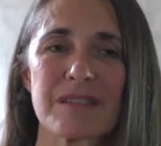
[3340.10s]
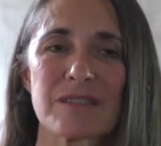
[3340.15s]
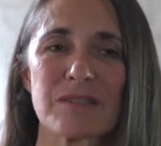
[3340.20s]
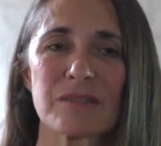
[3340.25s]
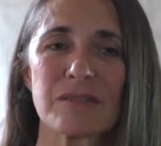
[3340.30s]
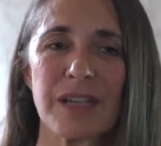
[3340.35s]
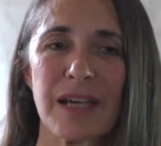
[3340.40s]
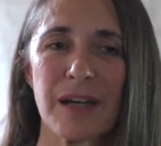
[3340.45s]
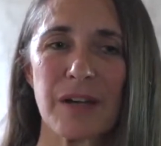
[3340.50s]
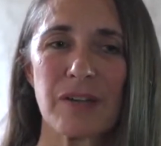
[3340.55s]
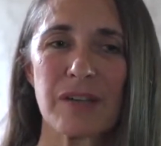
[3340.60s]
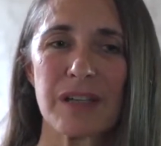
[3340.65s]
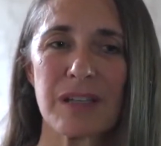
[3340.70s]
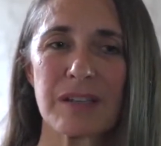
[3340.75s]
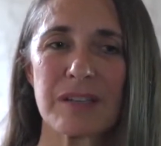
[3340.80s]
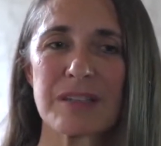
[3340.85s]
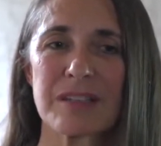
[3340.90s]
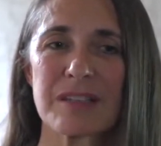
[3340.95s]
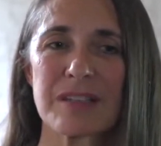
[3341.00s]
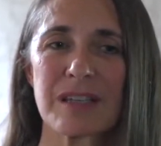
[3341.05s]
So now he
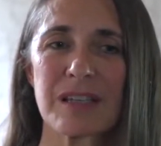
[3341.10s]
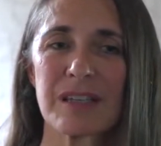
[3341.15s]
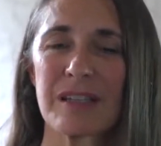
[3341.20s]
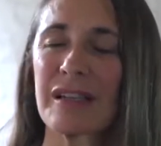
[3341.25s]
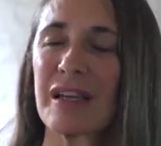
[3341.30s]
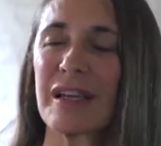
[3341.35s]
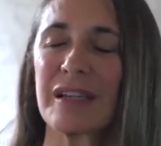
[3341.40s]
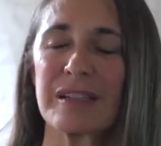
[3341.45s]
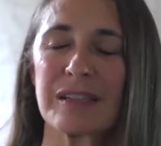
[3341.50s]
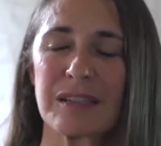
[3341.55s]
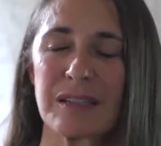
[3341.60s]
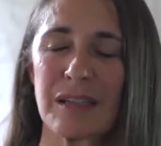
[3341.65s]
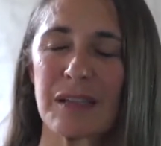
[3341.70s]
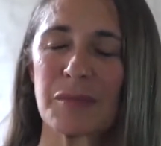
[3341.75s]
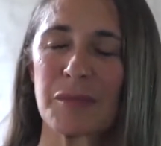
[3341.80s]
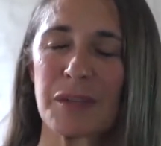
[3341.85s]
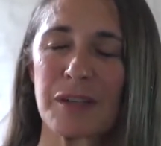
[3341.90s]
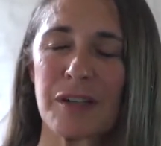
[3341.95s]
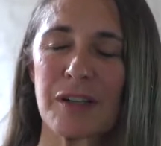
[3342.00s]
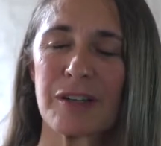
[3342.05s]
could say that I did
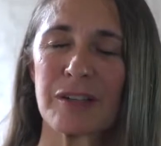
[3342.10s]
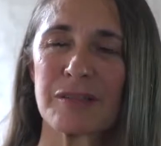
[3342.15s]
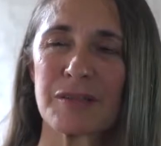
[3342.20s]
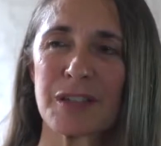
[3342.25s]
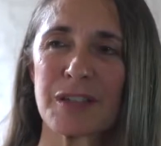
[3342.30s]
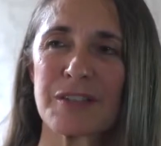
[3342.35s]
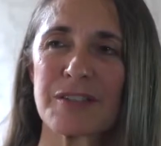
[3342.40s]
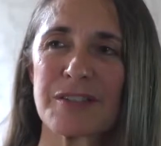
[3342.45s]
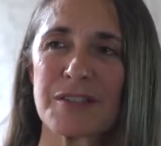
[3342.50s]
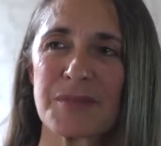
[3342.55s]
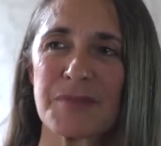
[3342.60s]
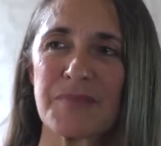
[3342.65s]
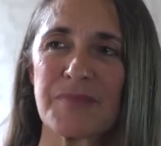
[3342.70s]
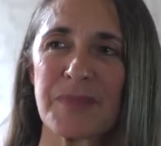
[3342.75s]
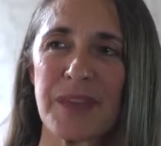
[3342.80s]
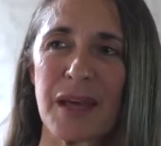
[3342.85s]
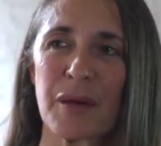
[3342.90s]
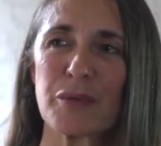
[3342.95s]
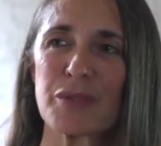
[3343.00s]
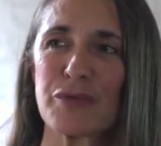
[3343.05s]
not belong because
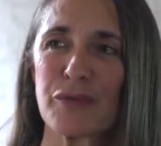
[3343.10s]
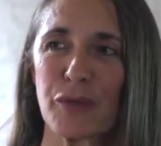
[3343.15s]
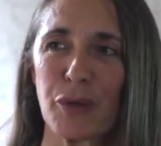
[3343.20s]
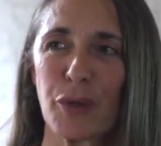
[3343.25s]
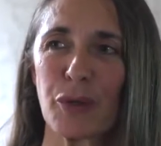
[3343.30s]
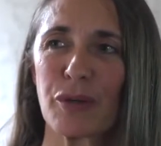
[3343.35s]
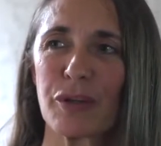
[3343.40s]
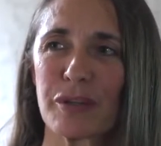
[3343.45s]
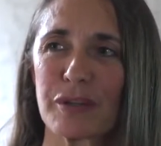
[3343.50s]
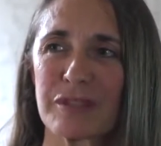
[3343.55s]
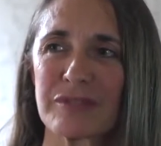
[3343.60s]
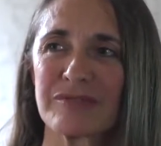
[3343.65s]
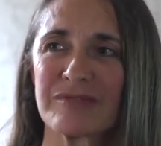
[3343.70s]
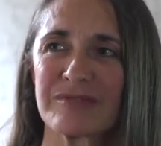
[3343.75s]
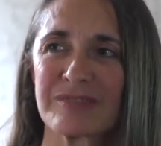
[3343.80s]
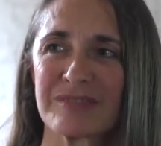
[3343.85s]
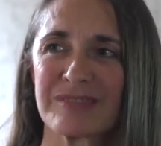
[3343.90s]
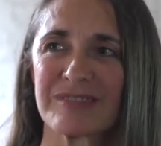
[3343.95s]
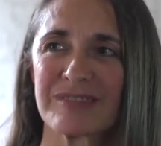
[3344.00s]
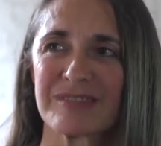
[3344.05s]
I was vulgar.
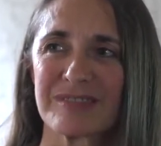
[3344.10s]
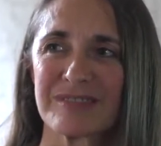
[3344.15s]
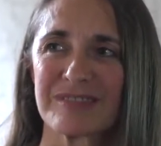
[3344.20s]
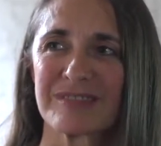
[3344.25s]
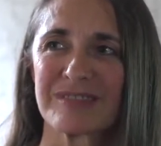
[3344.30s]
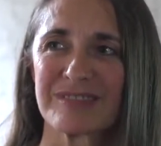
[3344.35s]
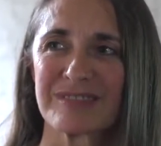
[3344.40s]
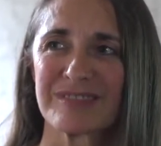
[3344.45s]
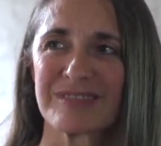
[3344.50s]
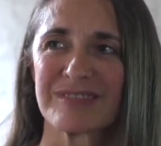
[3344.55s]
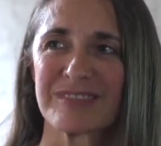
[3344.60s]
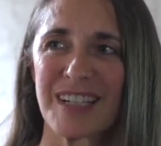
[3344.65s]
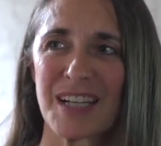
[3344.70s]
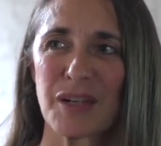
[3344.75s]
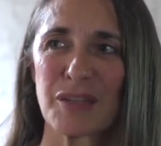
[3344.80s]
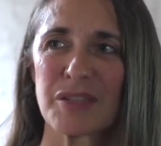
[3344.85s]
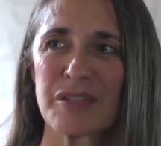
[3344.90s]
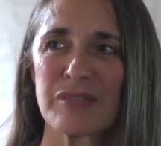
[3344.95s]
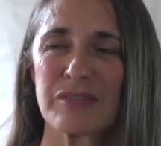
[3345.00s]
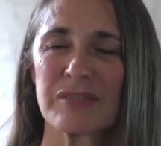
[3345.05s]

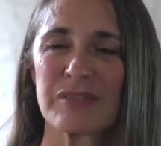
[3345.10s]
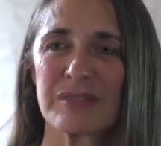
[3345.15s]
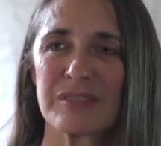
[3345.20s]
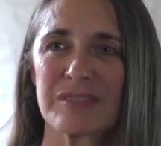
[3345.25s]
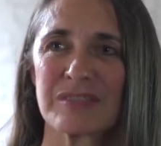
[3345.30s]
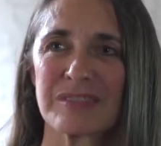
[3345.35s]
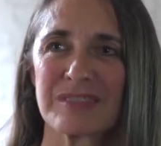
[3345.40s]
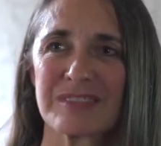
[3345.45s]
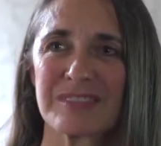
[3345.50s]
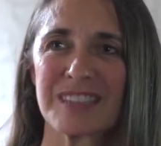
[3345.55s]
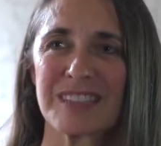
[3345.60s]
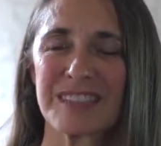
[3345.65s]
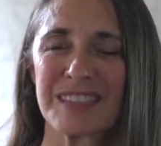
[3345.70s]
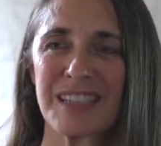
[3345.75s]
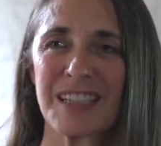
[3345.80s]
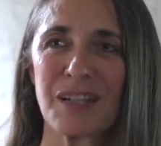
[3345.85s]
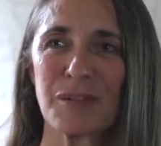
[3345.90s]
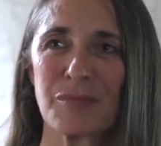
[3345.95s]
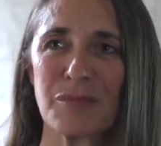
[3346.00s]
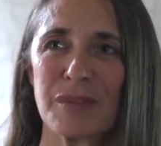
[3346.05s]
I was, he
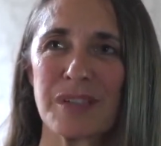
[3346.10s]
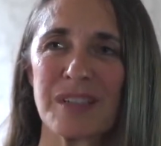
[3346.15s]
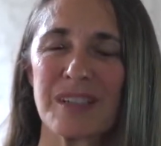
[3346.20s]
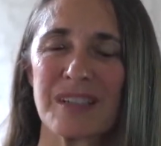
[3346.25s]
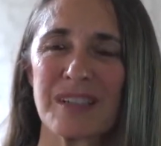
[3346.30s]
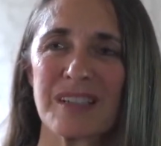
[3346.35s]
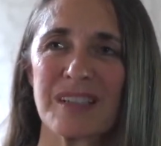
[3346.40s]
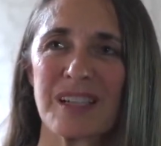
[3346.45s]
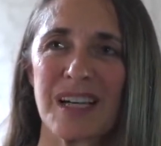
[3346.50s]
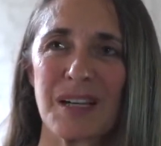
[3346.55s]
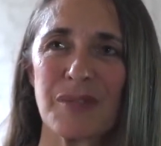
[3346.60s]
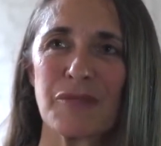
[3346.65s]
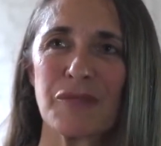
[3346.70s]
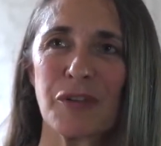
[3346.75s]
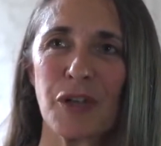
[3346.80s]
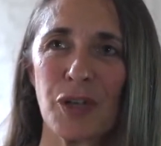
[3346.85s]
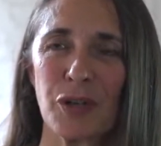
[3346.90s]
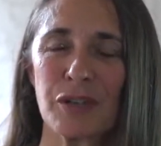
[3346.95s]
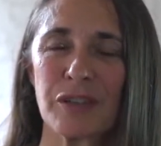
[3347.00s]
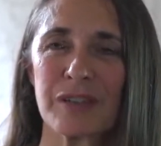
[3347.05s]
said, I'm, I'm
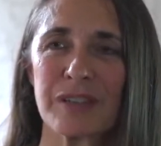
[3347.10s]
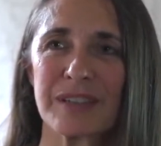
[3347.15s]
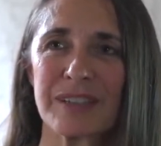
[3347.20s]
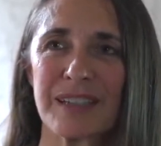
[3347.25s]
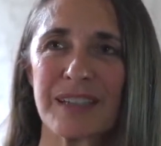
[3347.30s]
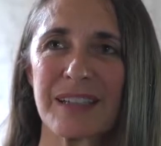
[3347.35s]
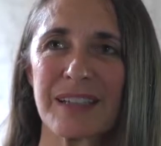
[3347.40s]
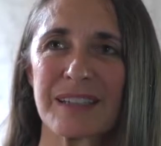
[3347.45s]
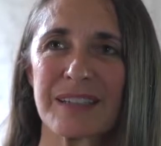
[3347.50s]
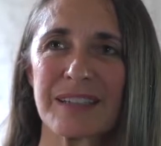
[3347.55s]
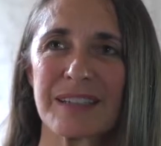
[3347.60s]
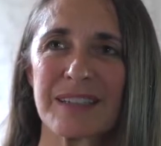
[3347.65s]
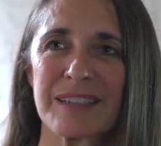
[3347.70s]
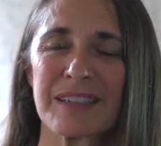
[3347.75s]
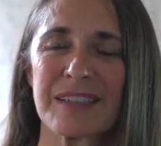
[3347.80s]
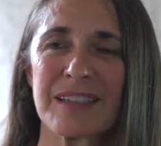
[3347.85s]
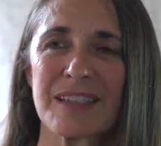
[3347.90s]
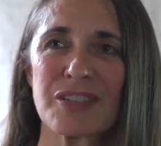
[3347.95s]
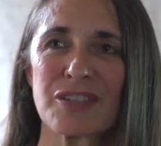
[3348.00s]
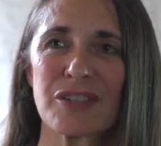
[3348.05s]
vulgar and that I, he,
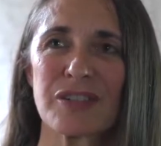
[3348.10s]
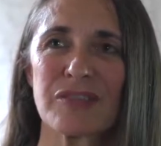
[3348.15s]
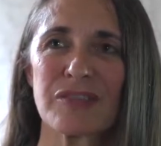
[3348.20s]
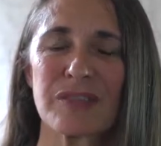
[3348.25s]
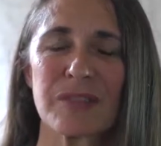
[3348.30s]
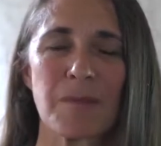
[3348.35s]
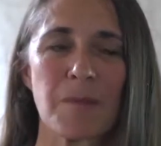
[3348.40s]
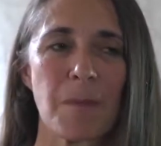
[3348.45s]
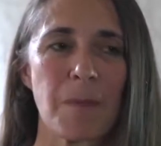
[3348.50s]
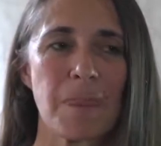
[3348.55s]
he should have